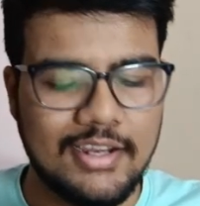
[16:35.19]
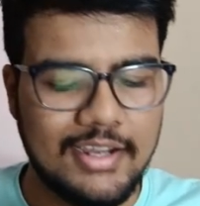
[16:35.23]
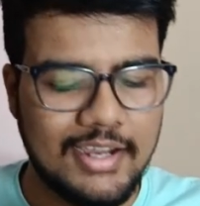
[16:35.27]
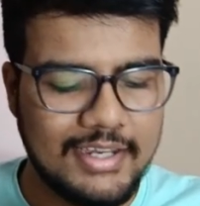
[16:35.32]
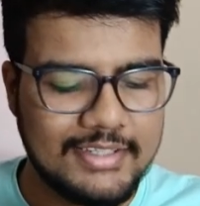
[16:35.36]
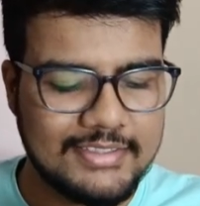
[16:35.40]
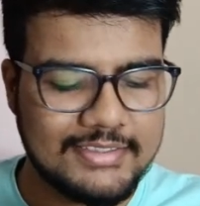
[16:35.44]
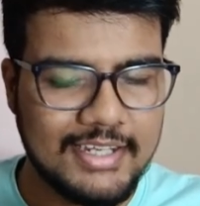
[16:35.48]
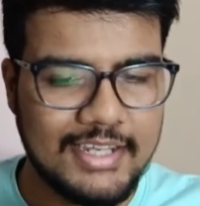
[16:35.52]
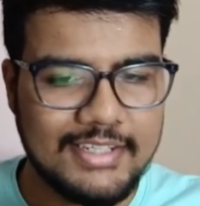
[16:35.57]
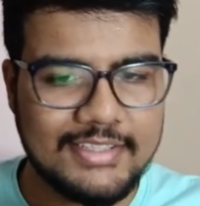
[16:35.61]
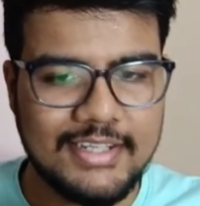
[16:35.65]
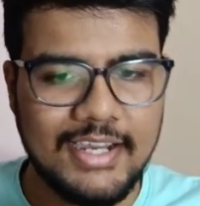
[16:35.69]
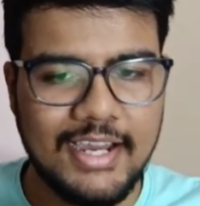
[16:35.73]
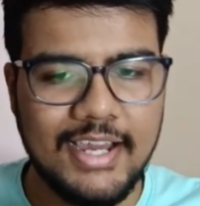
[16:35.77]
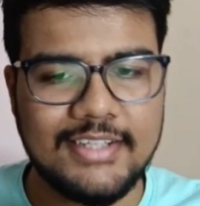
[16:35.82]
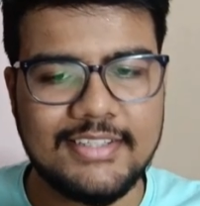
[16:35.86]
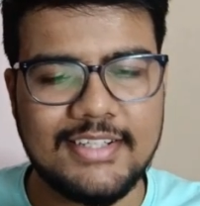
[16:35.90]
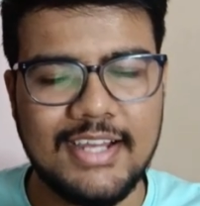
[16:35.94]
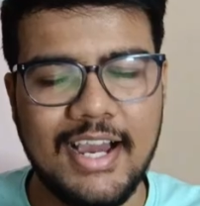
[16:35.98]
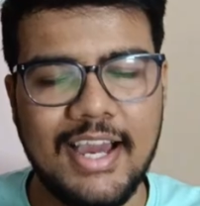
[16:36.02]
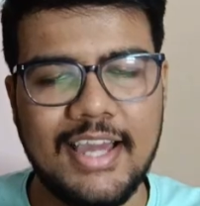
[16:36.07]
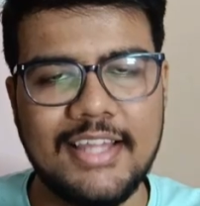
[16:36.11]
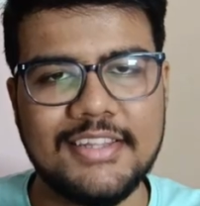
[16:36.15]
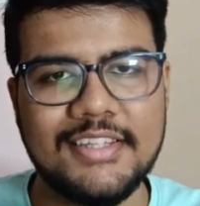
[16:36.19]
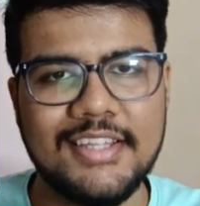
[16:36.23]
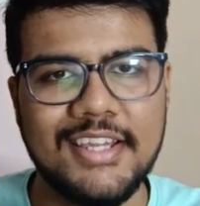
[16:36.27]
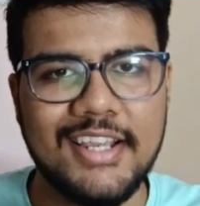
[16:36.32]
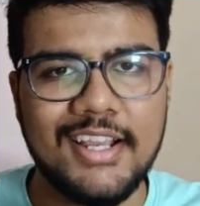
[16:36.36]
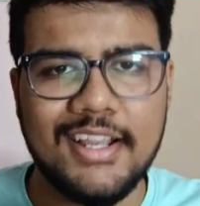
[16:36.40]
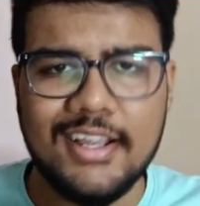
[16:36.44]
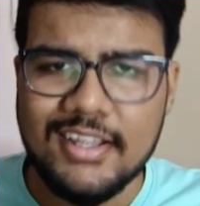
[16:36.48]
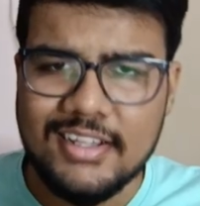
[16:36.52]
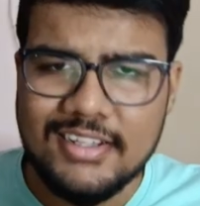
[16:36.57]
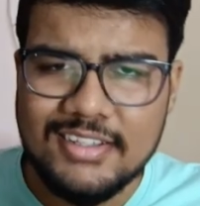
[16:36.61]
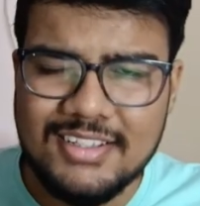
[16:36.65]
Guys, I
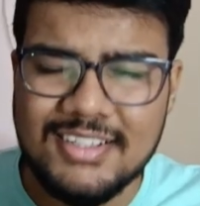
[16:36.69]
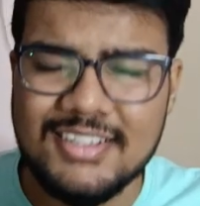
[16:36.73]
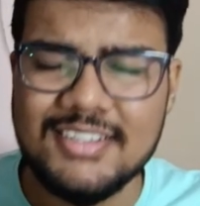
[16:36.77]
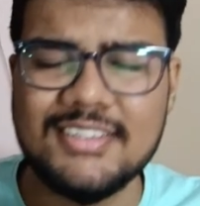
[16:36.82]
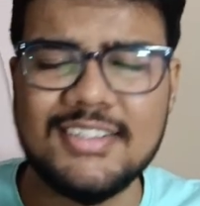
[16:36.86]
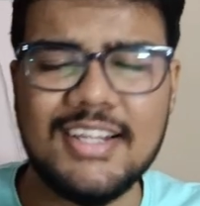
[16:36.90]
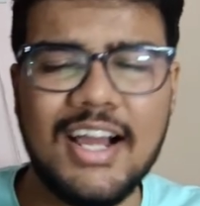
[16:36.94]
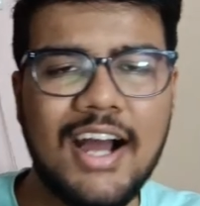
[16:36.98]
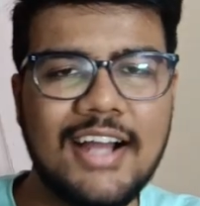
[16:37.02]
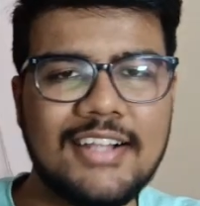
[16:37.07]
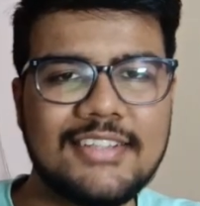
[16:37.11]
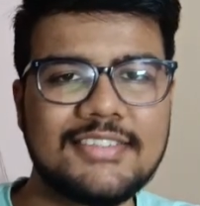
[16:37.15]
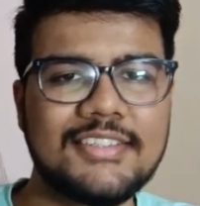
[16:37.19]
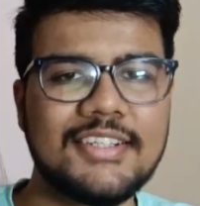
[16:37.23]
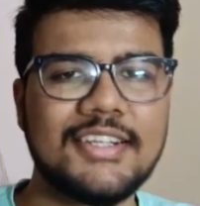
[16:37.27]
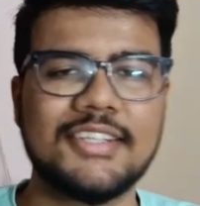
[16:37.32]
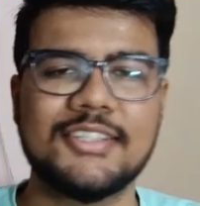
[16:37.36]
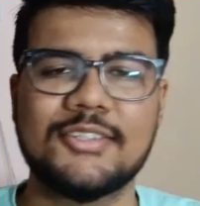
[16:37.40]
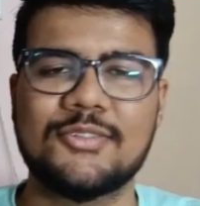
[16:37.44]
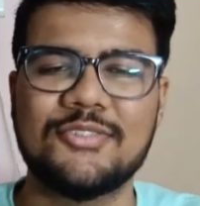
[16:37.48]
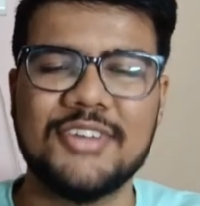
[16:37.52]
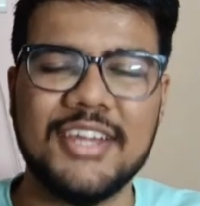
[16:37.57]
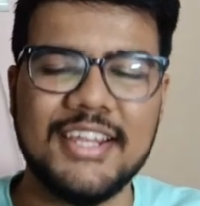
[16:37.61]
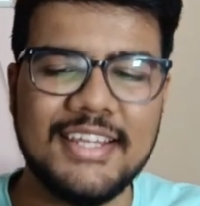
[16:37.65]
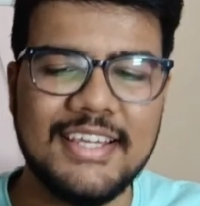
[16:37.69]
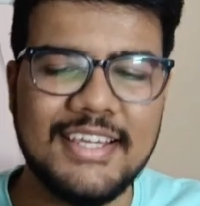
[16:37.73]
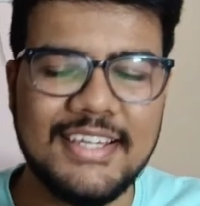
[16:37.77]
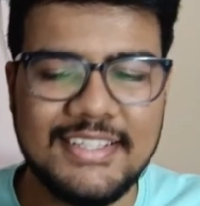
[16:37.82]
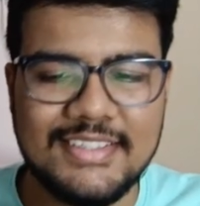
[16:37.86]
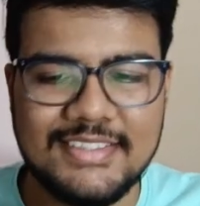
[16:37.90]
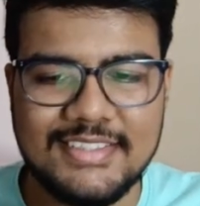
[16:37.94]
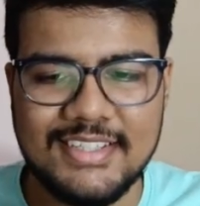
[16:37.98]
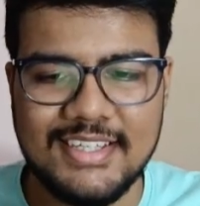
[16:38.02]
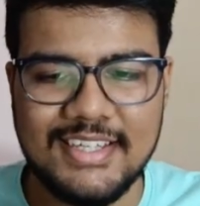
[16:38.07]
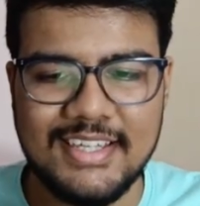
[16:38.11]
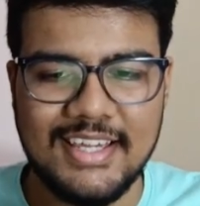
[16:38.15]
think this answer is very
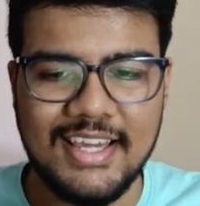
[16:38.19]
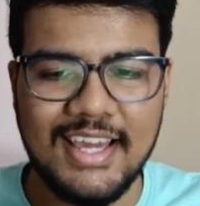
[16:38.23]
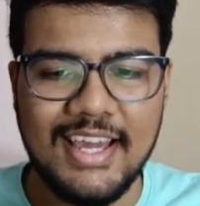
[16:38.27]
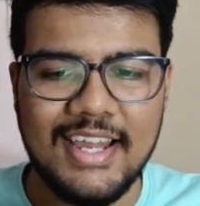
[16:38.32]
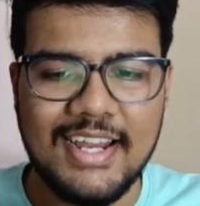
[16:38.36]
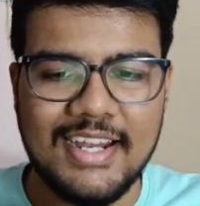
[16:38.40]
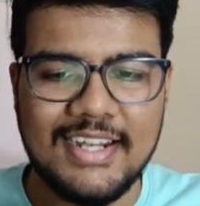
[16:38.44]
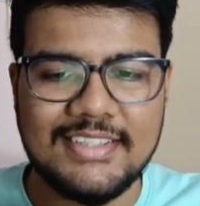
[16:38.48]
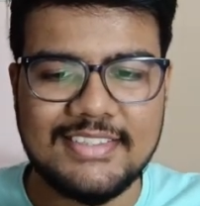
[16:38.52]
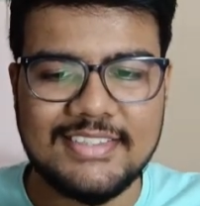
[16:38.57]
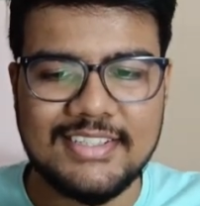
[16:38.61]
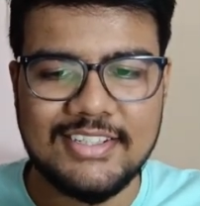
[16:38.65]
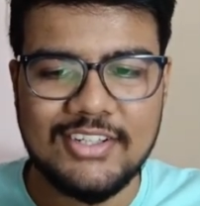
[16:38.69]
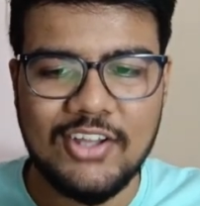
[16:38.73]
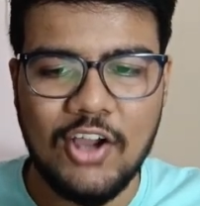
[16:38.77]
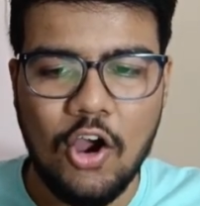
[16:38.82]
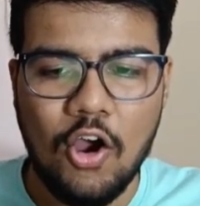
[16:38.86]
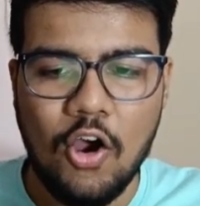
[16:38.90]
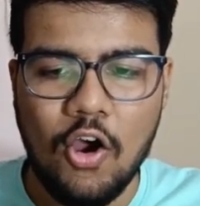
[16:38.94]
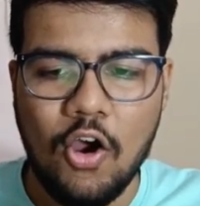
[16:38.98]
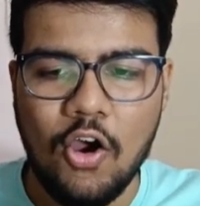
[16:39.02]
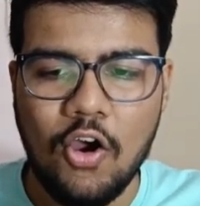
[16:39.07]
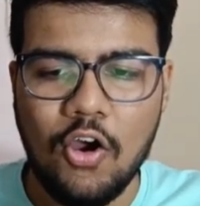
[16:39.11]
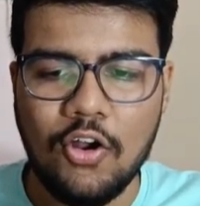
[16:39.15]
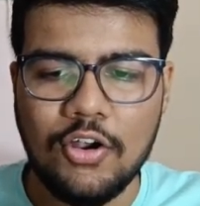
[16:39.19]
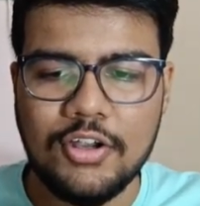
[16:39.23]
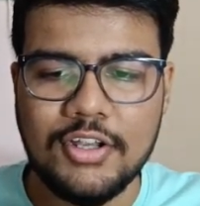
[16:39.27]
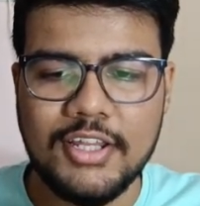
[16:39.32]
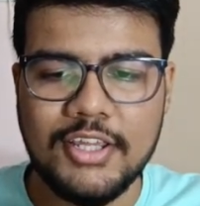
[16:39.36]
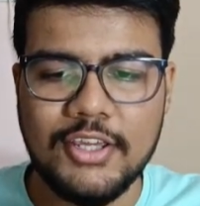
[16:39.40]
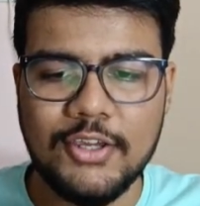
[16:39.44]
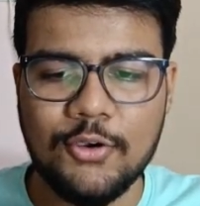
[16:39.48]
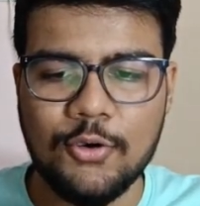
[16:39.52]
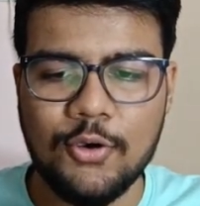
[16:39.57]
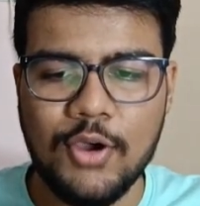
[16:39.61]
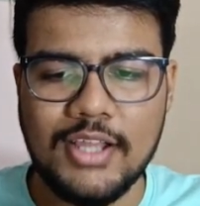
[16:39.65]
easy. It's an
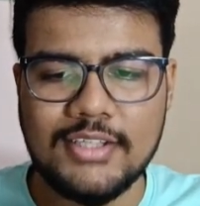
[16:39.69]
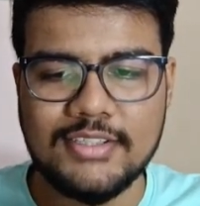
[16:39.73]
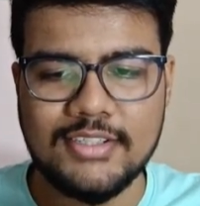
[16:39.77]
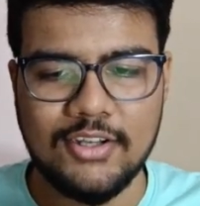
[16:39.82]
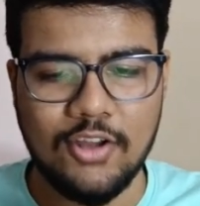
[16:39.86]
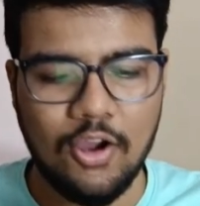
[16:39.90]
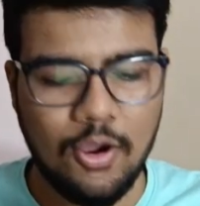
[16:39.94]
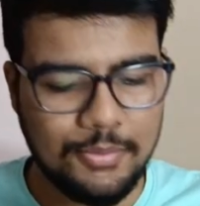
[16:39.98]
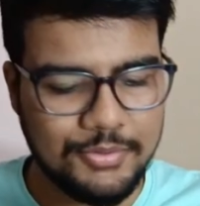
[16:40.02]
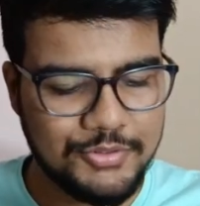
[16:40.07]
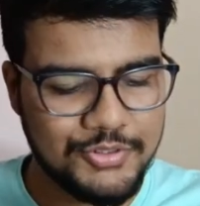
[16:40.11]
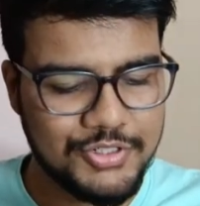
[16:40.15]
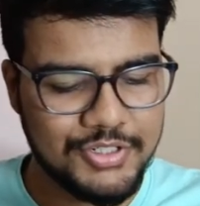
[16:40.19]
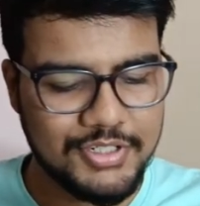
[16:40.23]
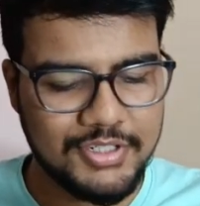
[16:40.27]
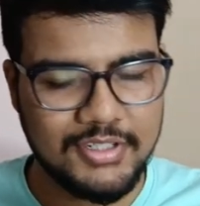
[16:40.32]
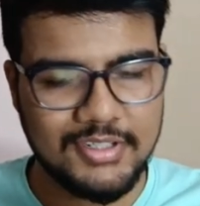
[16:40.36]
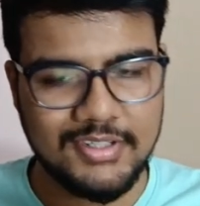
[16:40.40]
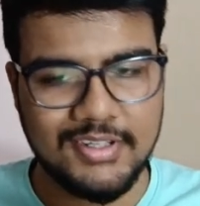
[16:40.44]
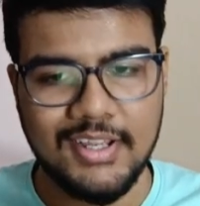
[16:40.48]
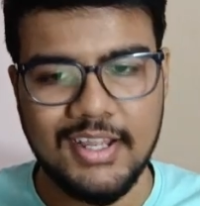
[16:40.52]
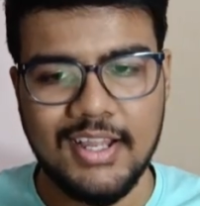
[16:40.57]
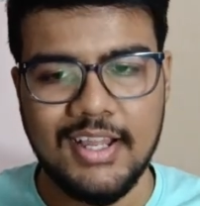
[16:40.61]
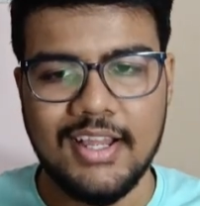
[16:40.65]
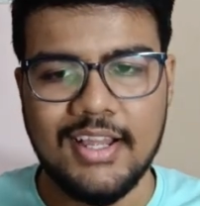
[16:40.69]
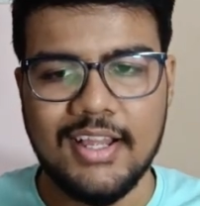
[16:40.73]
audio as an option.